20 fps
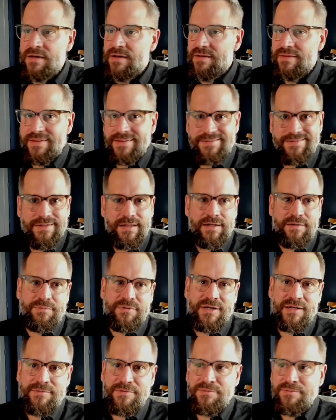It's not a
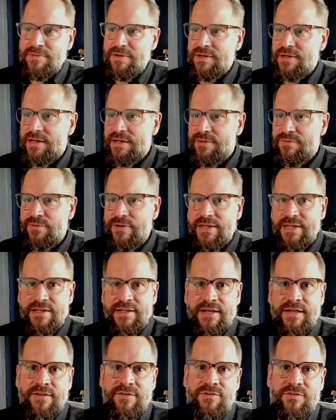problem. We
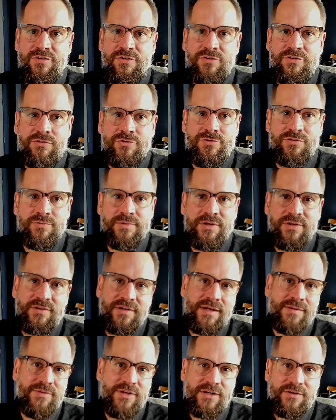connect to
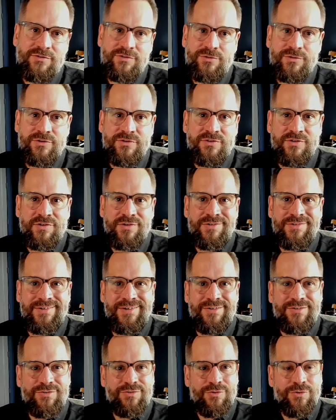real-time data sources,
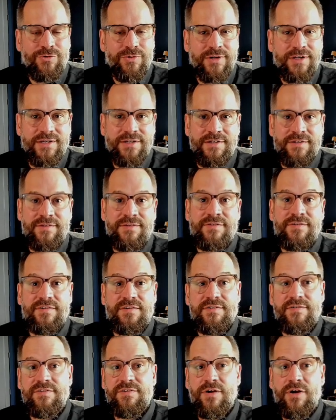
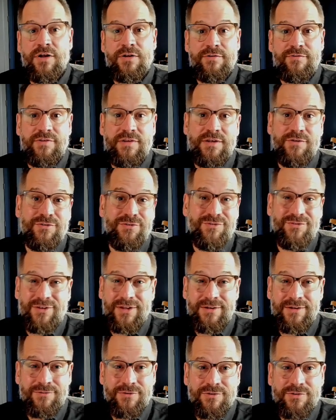historians, all of the different
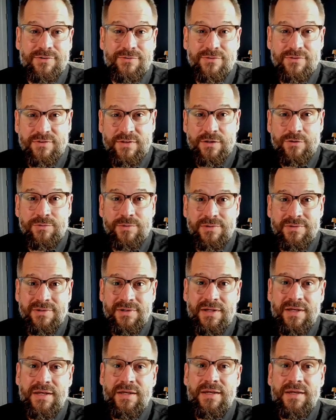flavors of SQL.
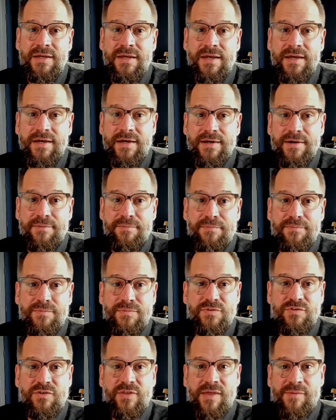
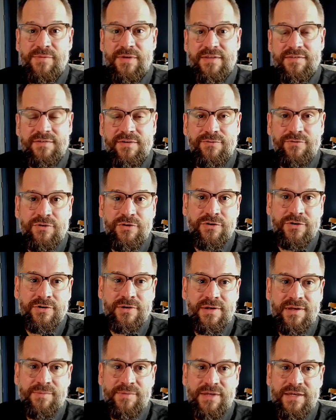So that means if you're
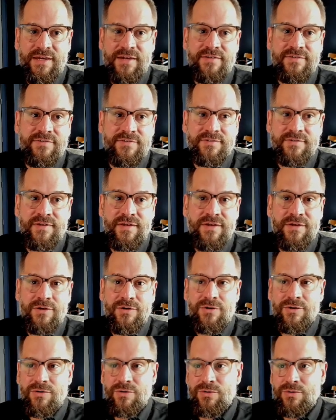MES
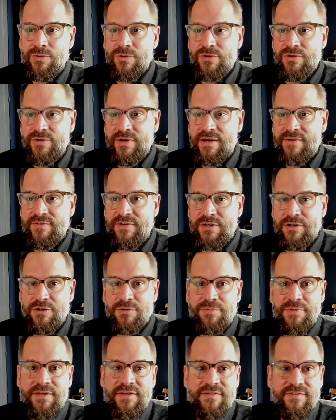or you have an
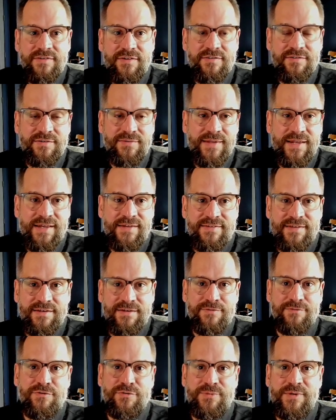ERP system that has that
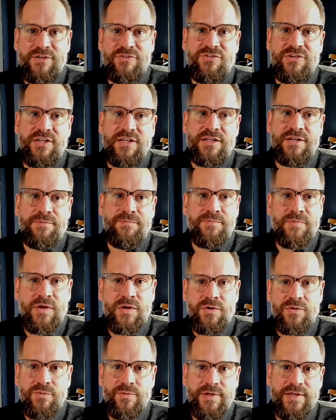information in it,
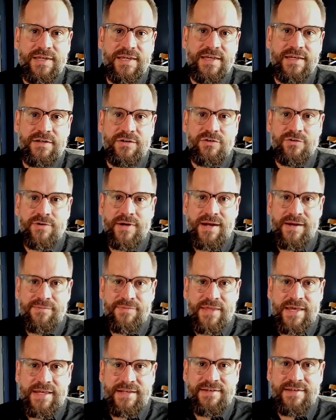we can grab
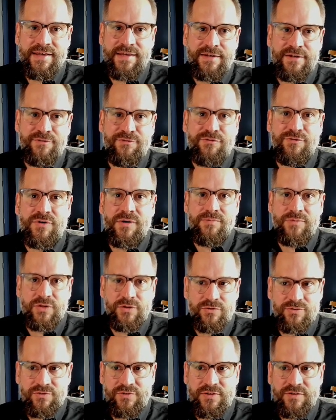that data from
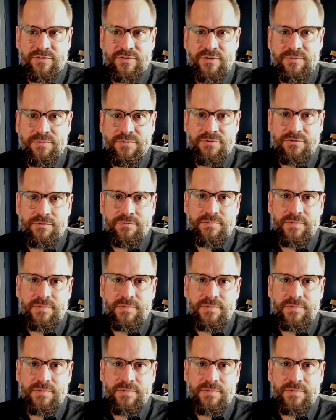those systems.